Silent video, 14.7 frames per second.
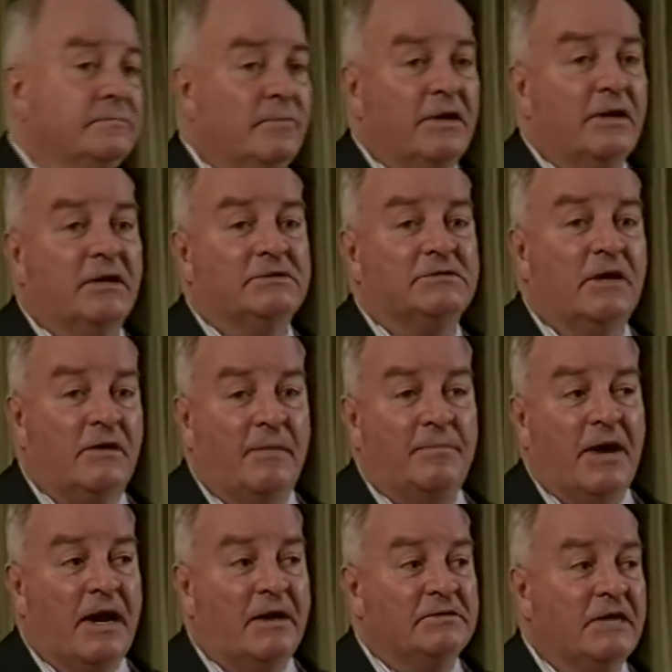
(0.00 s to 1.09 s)
We lost our
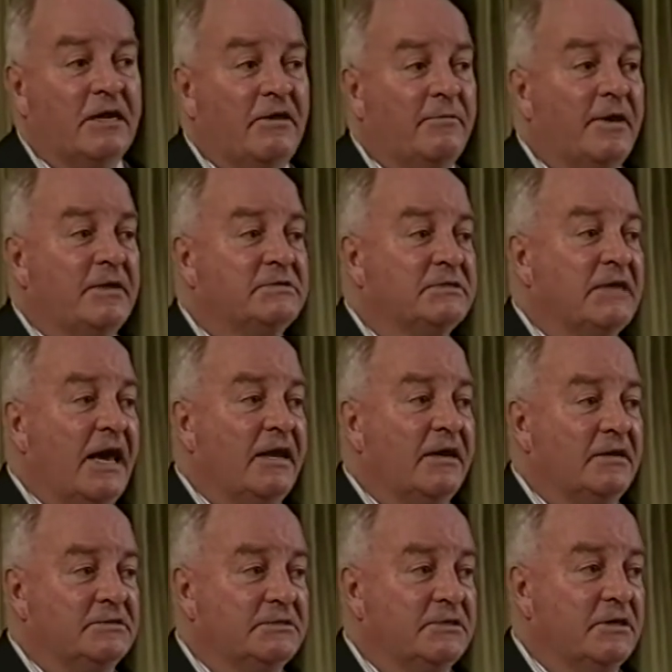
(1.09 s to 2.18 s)
upper house under the most
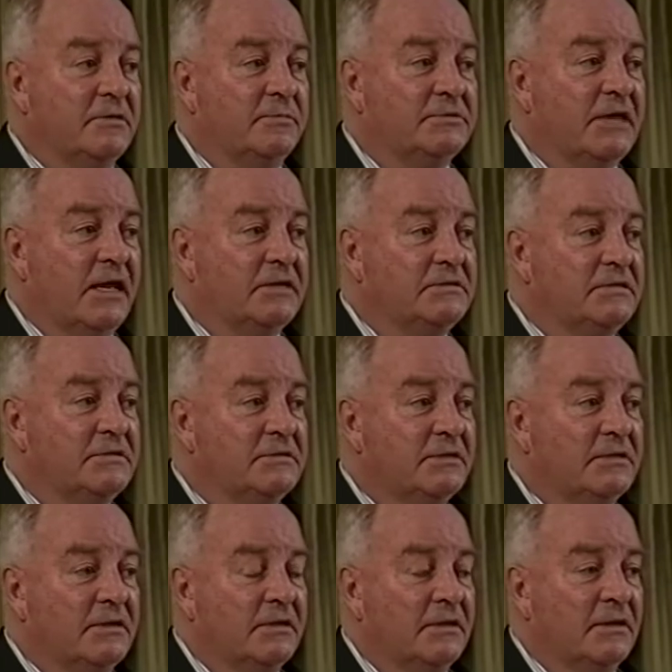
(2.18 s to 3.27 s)
scandalous
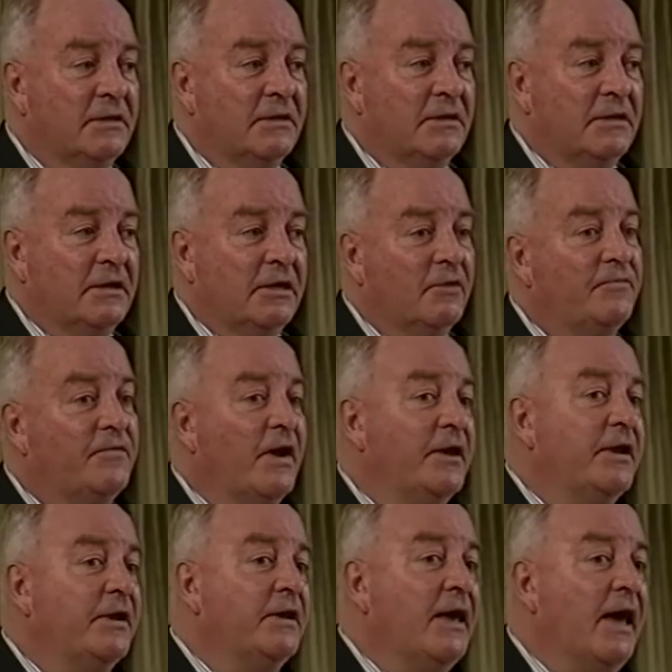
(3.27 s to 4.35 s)
circumstances. You'll
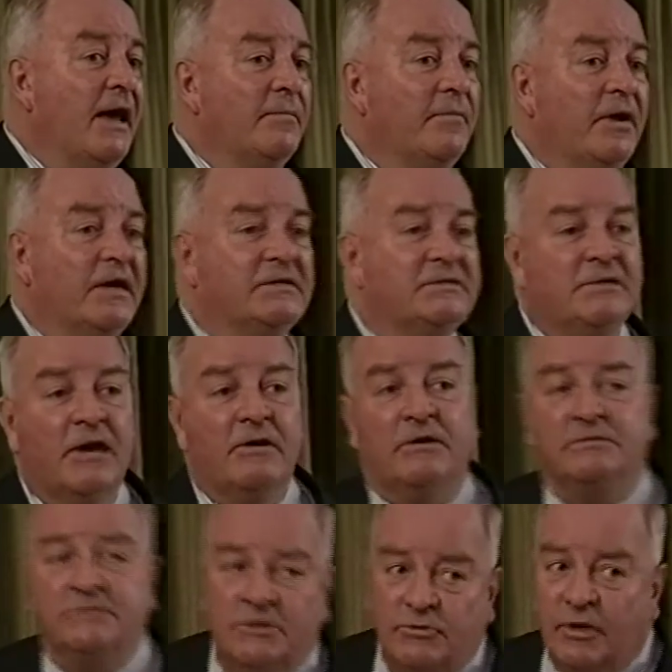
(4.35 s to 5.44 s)
find it in Canberra. It's known
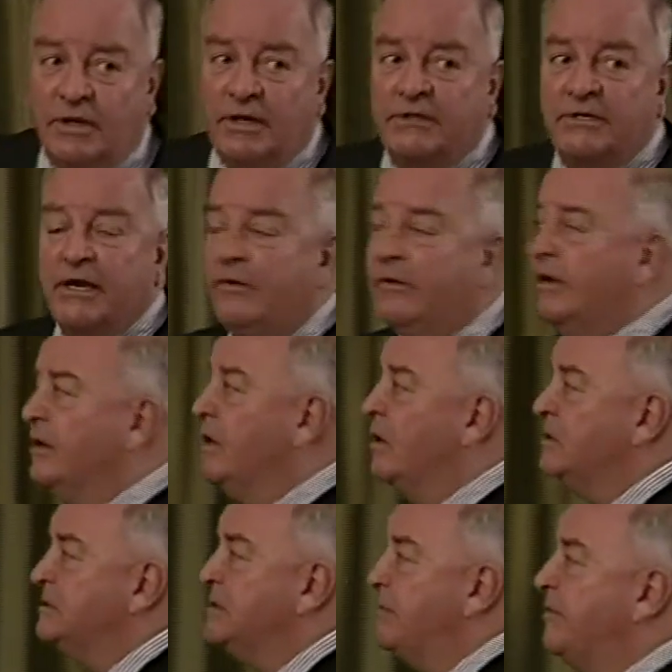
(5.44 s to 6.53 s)
as the Trinitarian
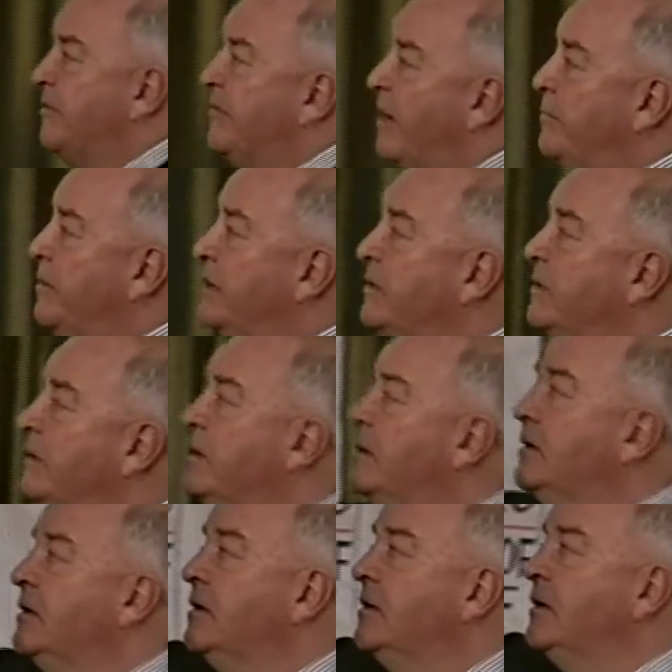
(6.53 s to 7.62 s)
concept of government.
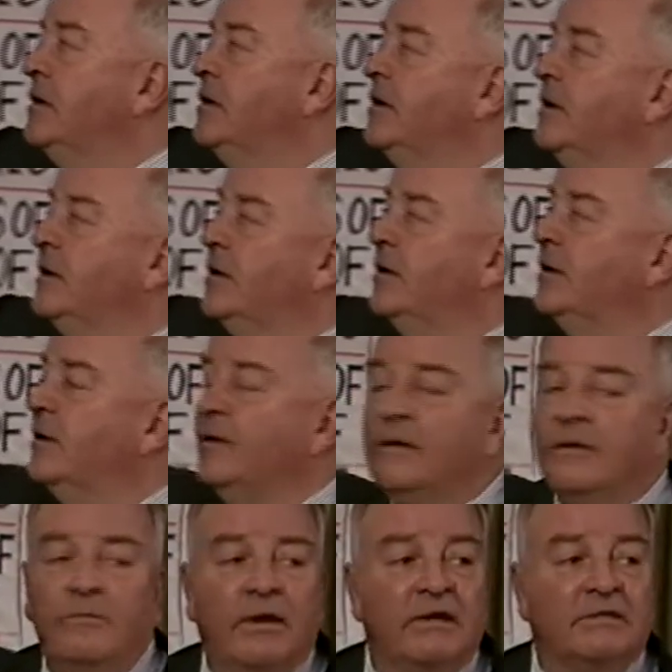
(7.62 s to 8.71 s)

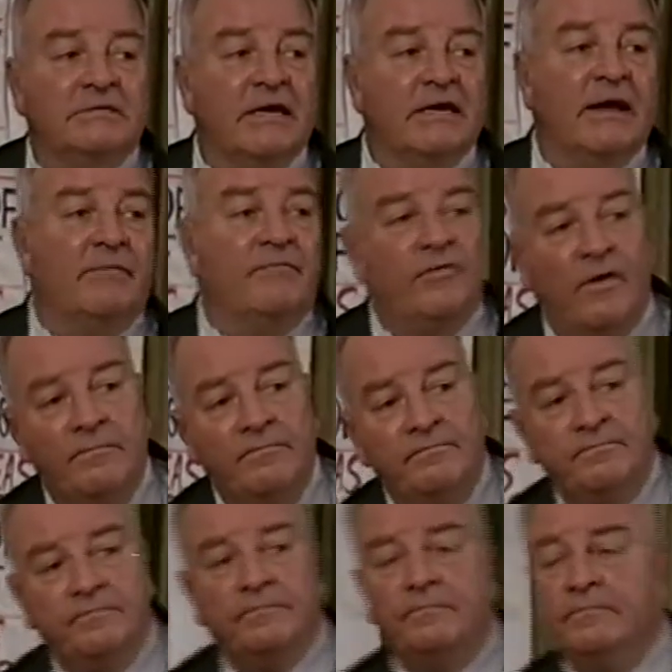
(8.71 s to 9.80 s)
Where does that come from?
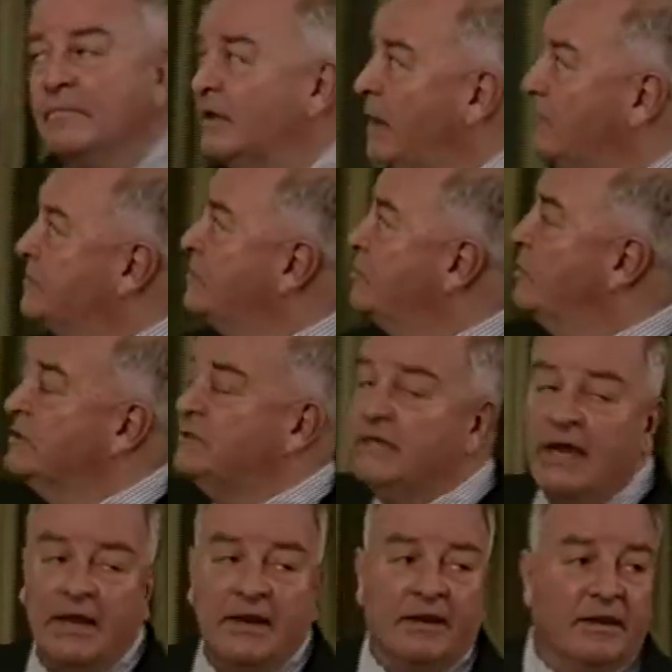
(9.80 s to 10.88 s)
It comes from
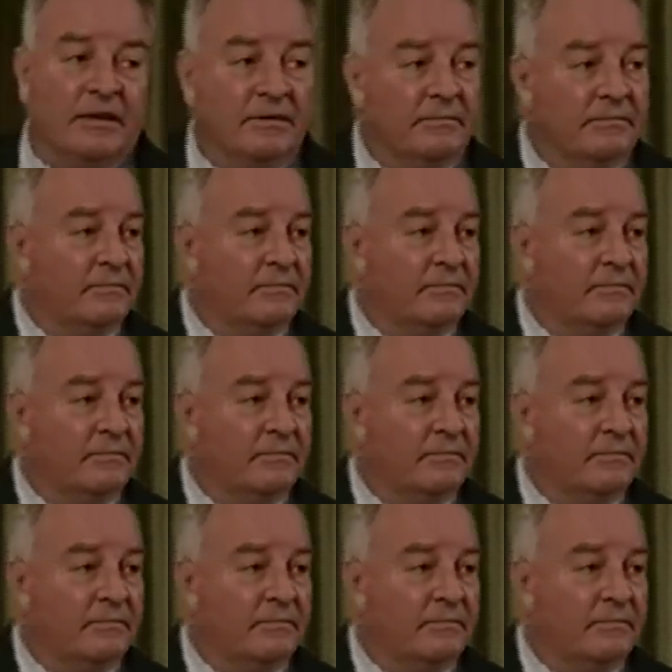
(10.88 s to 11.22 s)
Christianity.